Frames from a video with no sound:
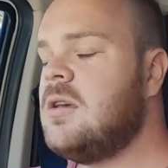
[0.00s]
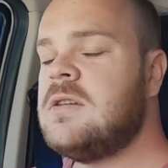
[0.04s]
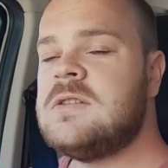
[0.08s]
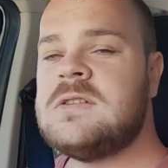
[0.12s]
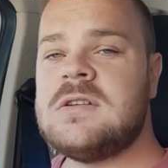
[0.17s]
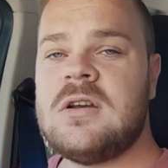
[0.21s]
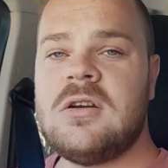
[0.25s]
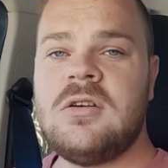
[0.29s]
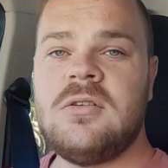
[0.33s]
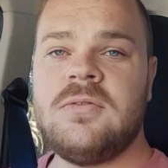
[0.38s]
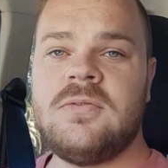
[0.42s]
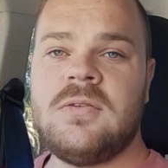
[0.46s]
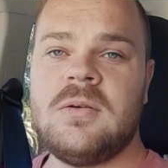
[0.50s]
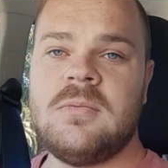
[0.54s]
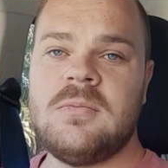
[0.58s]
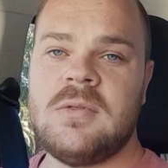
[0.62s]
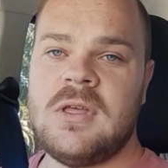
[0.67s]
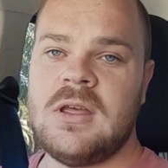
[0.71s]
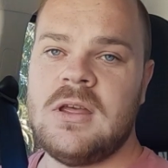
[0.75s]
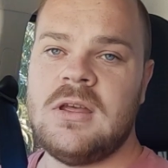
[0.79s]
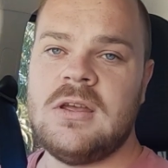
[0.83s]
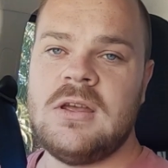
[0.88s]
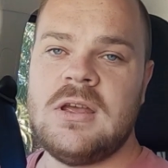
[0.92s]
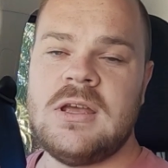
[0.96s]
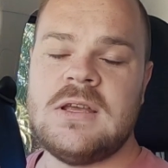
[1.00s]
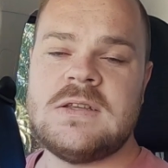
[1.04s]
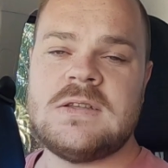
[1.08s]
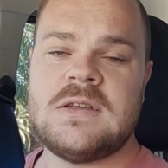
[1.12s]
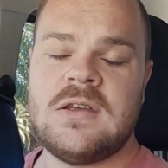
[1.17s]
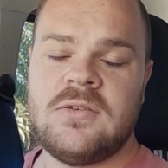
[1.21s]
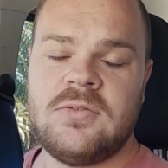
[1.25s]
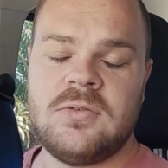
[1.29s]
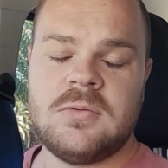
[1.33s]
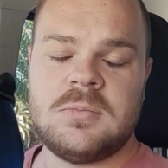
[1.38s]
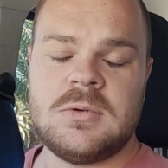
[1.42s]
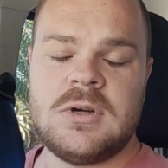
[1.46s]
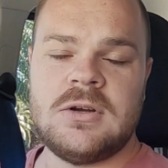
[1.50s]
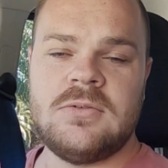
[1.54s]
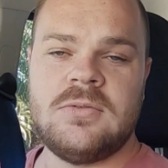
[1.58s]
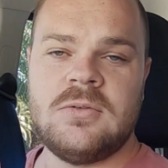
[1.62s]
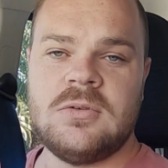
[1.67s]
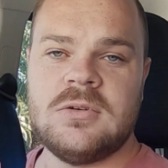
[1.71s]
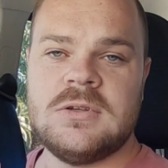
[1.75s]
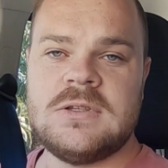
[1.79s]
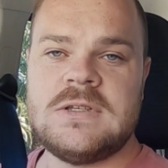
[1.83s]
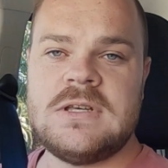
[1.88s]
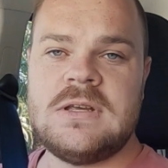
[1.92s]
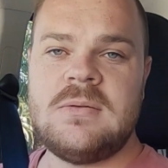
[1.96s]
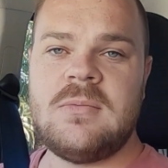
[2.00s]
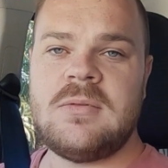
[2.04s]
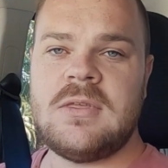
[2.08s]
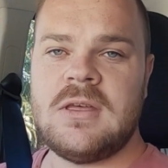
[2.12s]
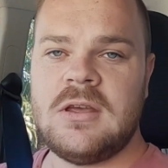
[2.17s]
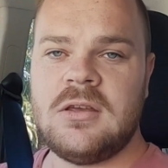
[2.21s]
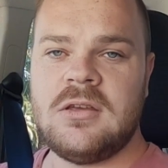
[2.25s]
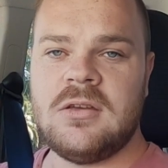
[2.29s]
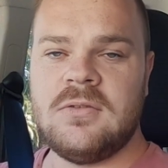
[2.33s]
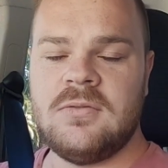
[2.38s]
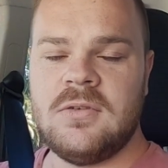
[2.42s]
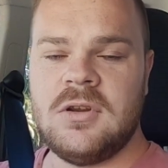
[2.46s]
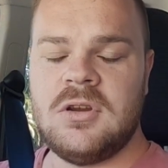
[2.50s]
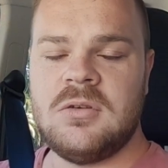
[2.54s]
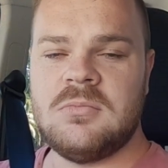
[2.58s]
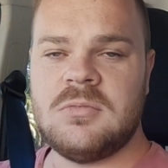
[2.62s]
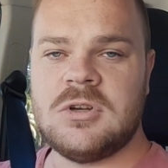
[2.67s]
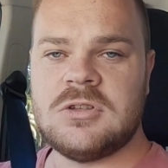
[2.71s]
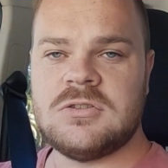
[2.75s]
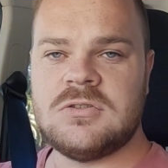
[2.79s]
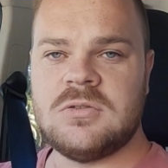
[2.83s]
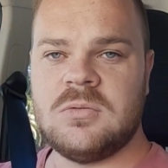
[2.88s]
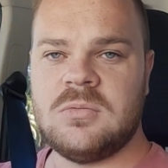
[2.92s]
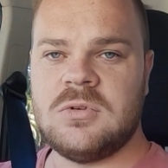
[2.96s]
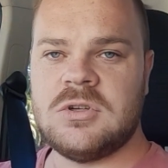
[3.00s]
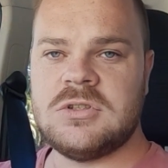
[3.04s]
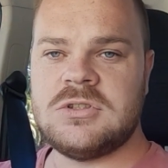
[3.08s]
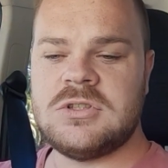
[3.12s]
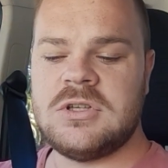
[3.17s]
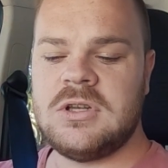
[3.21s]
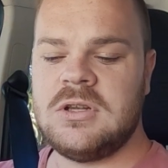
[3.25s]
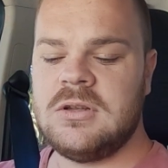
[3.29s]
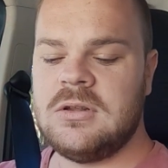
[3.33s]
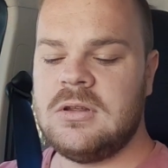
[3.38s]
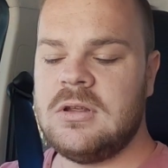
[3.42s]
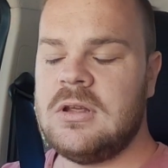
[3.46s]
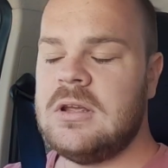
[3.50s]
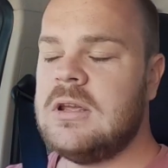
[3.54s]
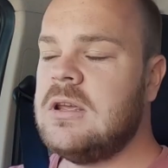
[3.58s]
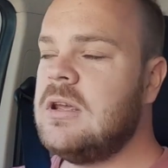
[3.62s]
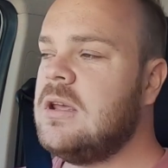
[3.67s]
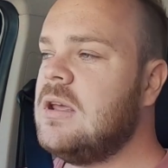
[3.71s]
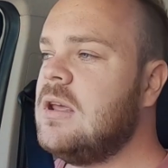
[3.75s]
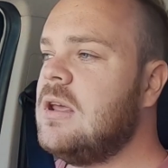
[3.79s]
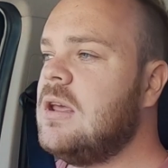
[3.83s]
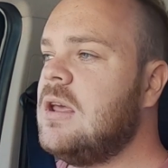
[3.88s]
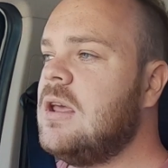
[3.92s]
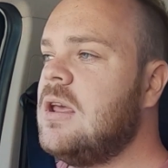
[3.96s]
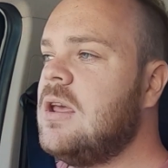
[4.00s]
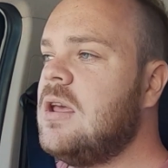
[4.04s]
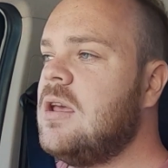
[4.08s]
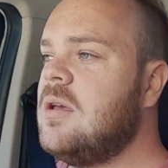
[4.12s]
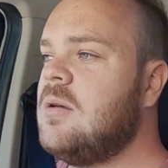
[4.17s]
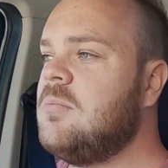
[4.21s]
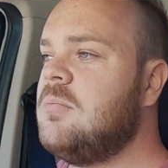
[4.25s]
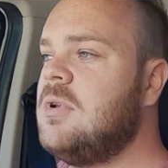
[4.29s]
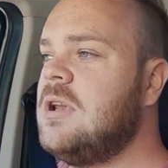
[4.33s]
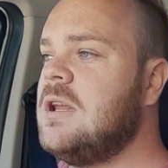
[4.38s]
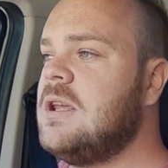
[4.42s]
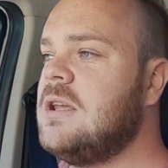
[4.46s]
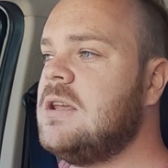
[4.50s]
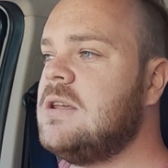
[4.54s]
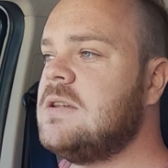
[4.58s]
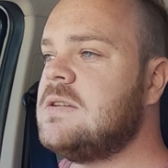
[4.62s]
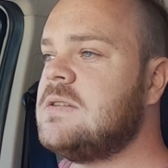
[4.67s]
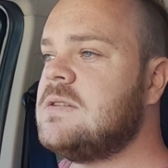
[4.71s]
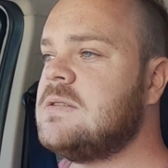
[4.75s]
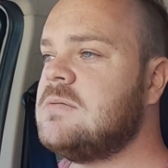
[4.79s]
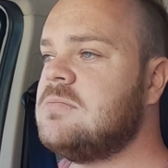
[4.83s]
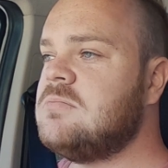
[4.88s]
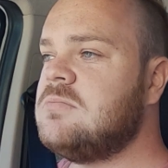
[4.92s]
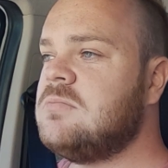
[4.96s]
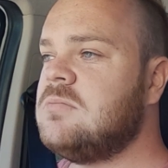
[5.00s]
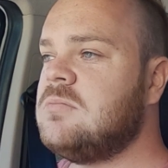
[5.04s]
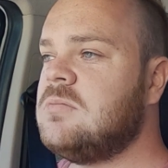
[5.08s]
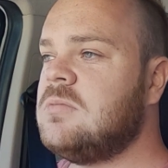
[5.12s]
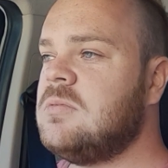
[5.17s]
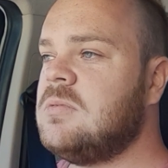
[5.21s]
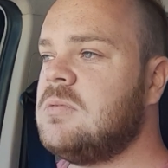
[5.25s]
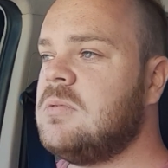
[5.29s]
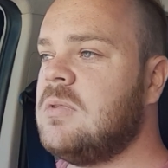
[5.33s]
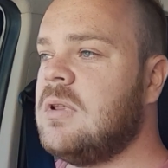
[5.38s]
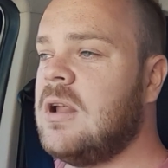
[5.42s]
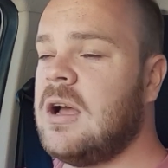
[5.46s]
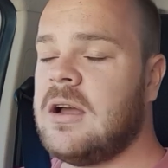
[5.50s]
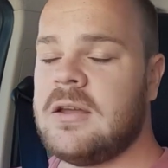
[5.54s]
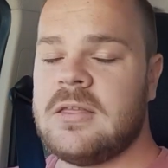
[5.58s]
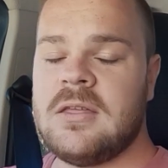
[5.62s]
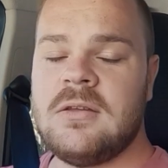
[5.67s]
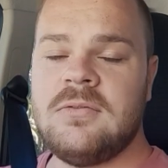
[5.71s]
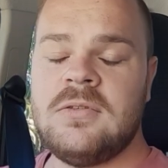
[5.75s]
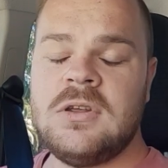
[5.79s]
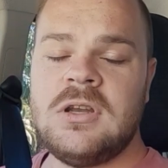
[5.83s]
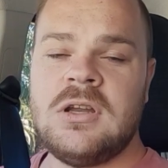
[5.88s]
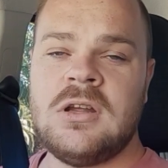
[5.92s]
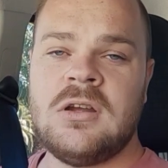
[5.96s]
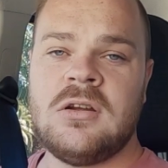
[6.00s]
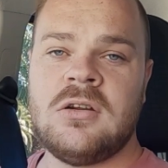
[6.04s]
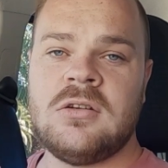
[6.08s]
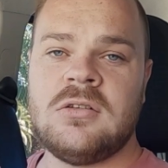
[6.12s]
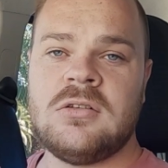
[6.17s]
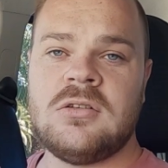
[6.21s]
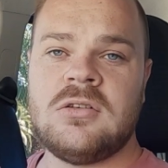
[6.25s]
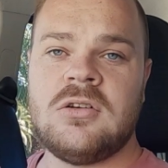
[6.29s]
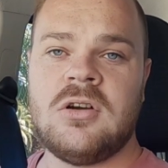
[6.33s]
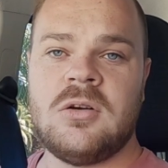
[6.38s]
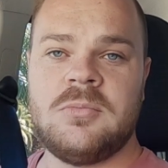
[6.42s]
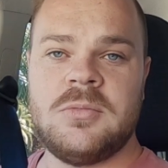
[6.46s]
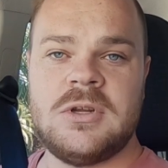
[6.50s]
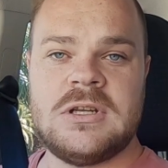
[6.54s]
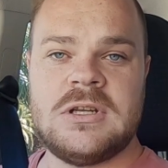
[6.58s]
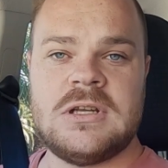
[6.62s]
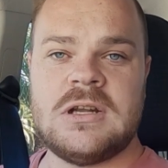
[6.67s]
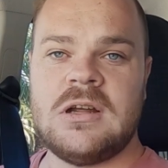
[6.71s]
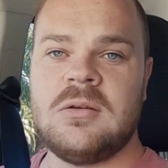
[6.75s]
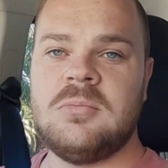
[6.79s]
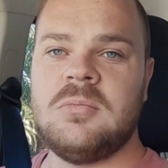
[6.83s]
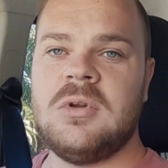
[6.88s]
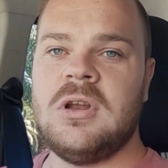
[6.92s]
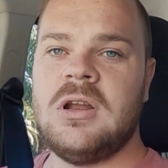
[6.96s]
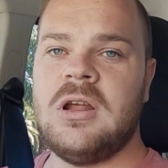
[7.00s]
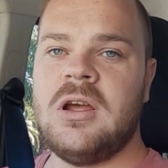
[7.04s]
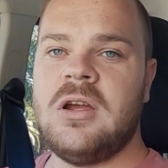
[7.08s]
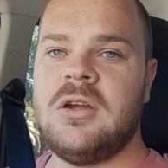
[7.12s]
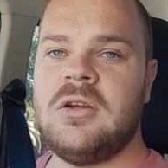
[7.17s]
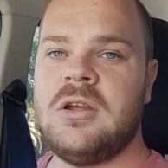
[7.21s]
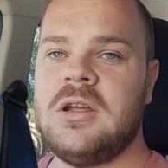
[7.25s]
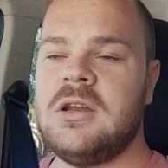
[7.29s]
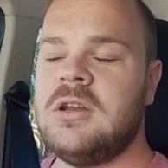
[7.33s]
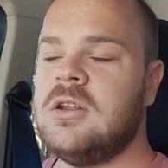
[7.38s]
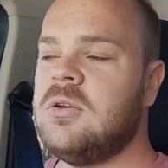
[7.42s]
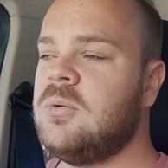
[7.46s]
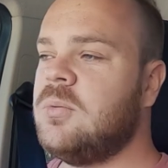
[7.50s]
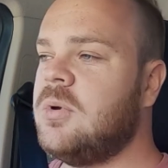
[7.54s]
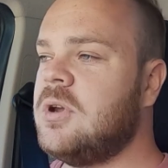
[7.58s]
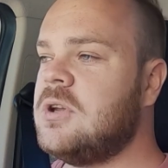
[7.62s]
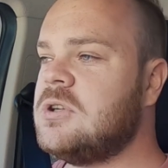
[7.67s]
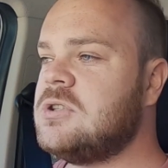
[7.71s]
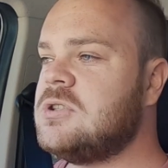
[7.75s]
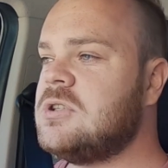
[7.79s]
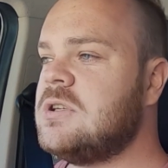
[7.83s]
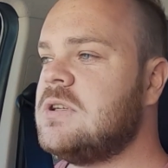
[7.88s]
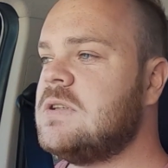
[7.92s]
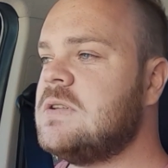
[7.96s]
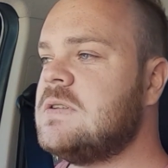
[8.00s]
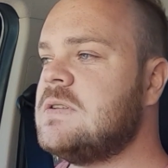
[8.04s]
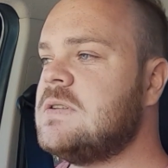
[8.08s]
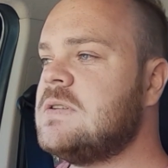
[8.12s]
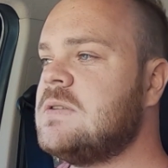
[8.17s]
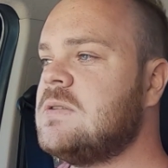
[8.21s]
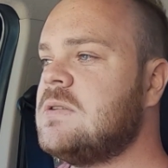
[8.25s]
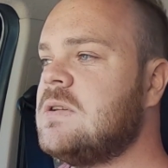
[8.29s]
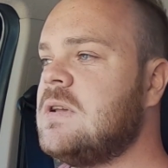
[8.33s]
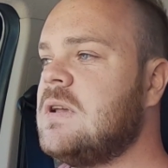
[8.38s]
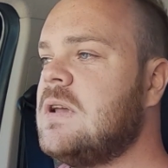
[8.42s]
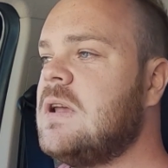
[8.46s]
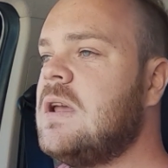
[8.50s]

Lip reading: So from the SA4x4 team, thank you very much for watching. Please like the video, comment down below any questions,